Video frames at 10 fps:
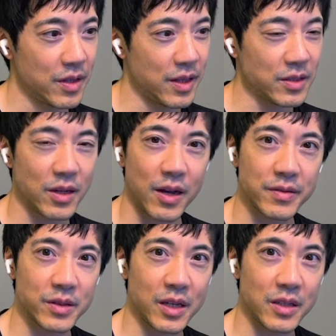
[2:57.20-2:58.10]
that's all I have
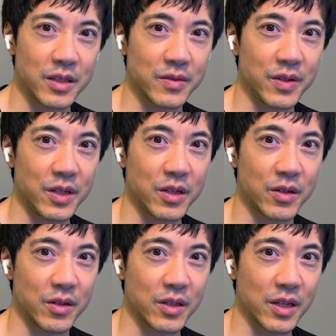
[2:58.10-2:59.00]
to say in this
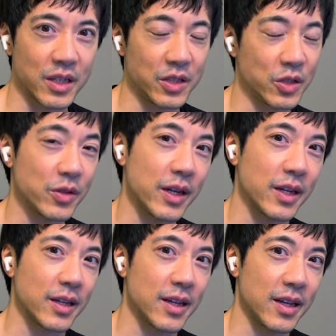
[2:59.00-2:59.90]
video. Good luck in your
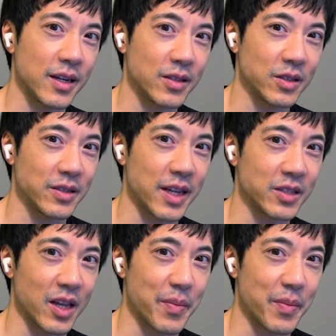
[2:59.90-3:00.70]
training, and I'll see you next time.